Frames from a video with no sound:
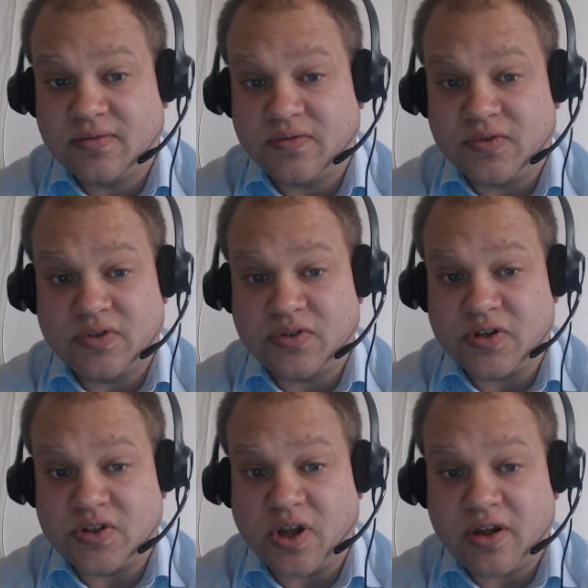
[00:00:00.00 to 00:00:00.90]

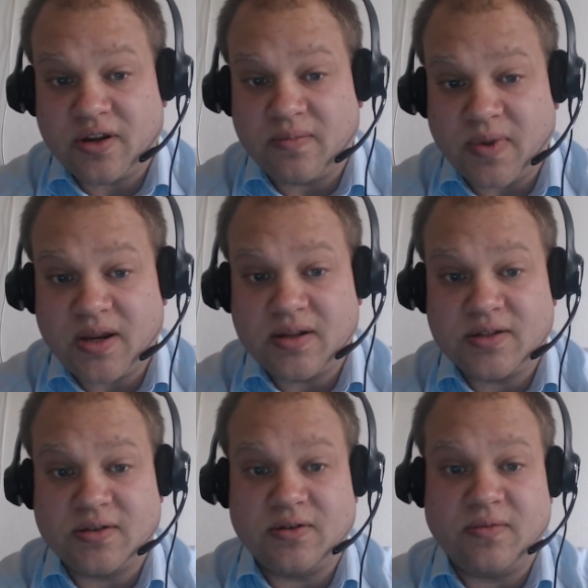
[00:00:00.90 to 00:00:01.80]
She's not admitting
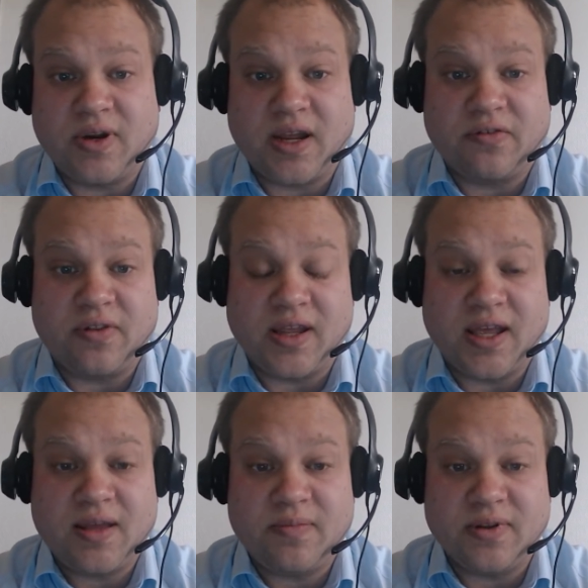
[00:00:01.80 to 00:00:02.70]
to what actually
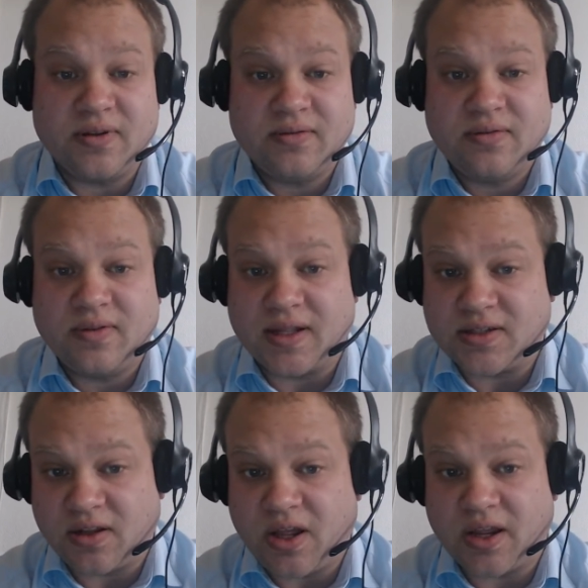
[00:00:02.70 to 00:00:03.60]
happened. That's
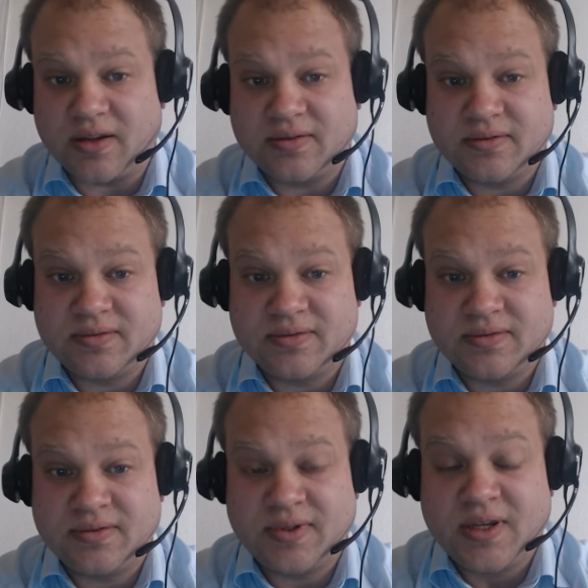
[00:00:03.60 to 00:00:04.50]
a lie."
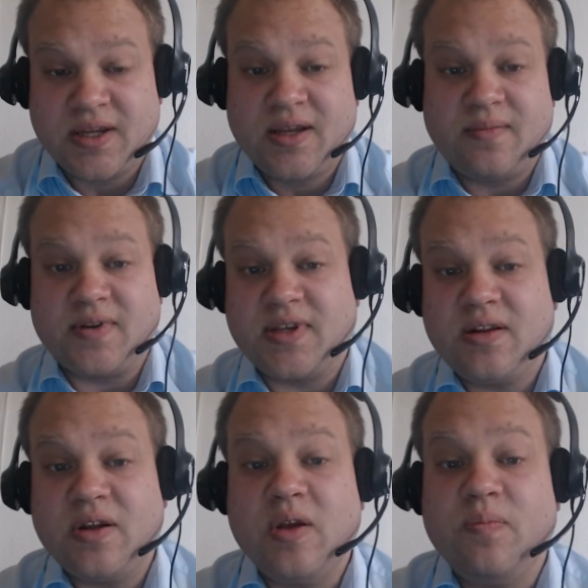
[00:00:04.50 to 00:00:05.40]
But I
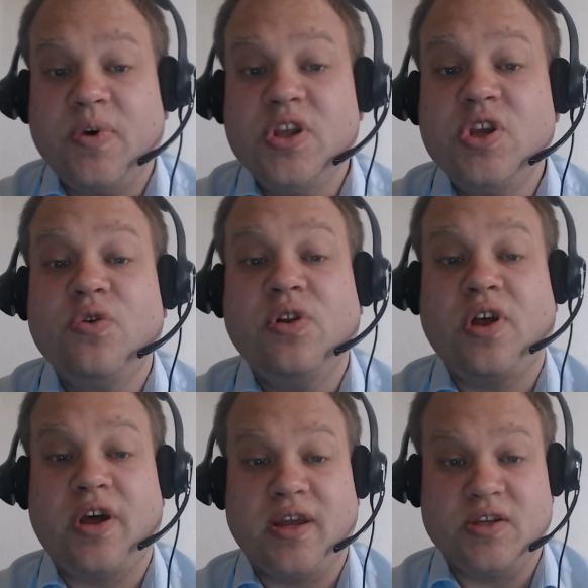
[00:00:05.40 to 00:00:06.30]
said, "But you're
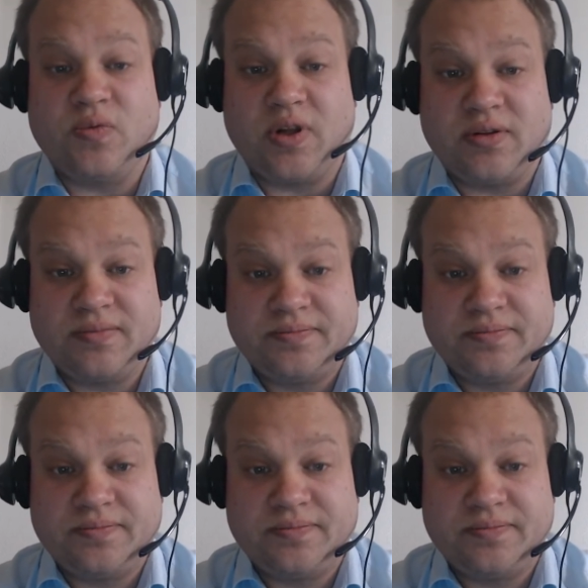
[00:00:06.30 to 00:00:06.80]
lying as well.